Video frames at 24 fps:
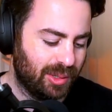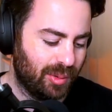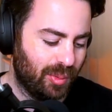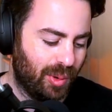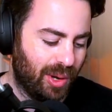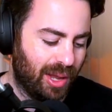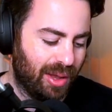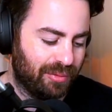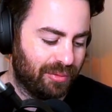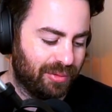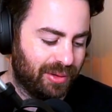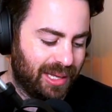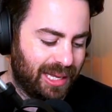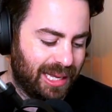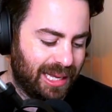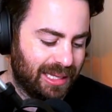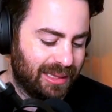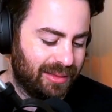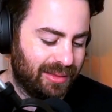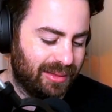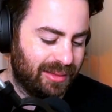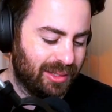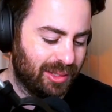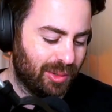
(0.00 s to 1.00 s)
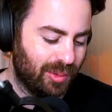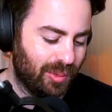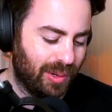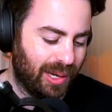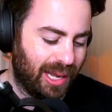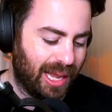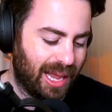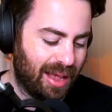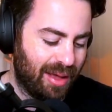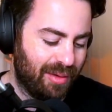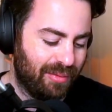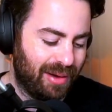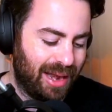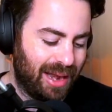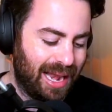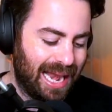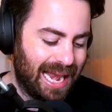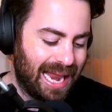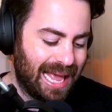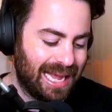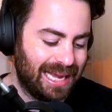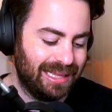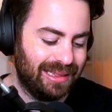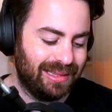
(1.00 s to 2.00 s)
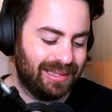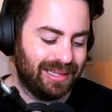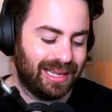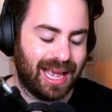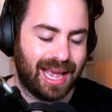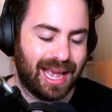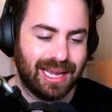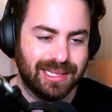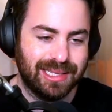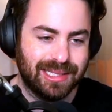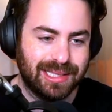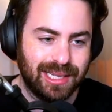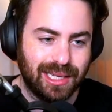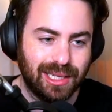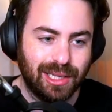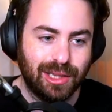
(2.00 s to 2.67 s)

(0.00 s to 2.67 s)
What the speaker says: we have Kit, we have Light Hack Sealed